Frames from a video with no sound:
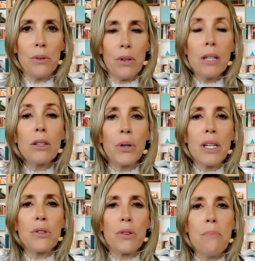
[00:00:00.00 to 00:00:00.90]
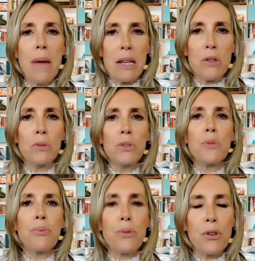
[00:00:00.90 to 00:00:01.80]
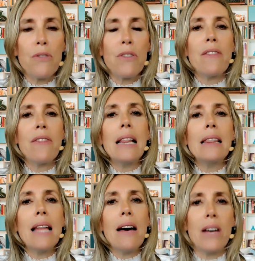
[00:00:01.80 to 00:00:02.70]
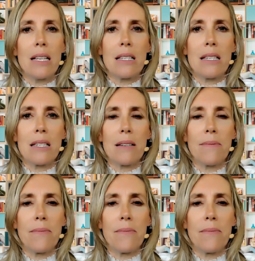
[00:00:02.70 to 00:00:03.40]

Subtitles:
according to the manual to prove that they love us.